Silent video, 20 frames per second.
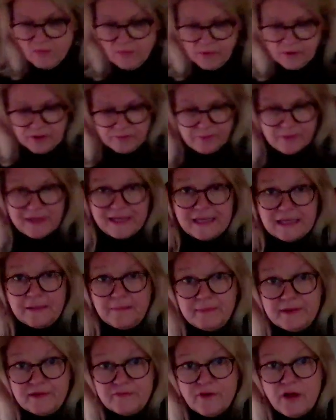We're going to put a little
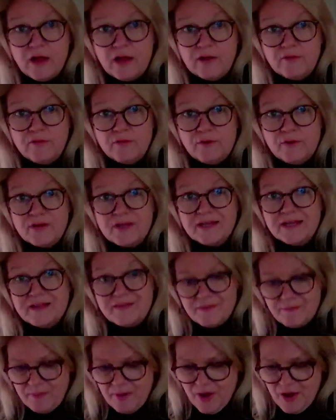bit of olive oil in
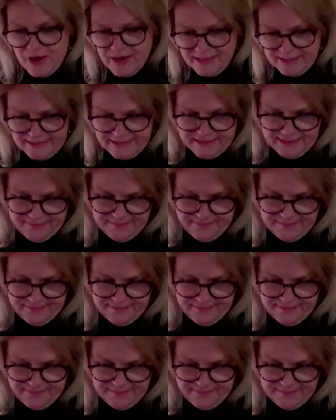the pot.